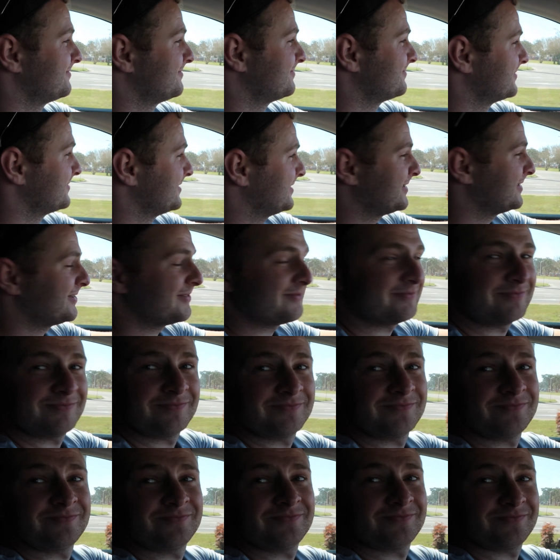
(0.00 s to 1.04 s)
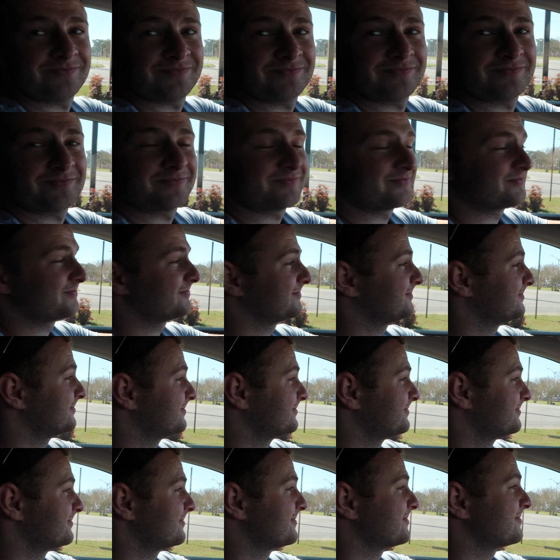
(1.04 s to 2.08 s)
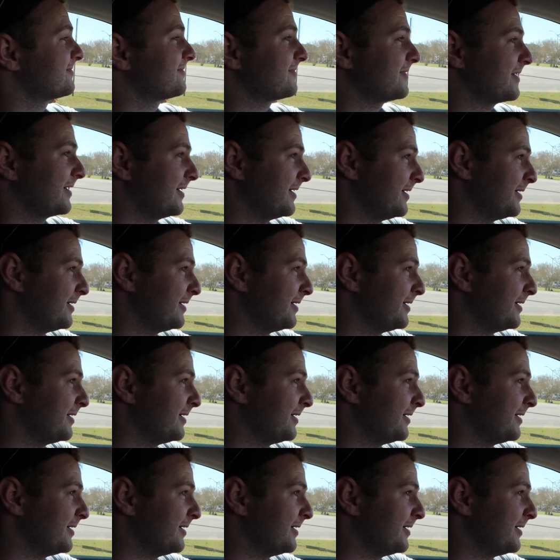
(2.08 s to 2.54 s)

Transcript: got to this base as an A1C,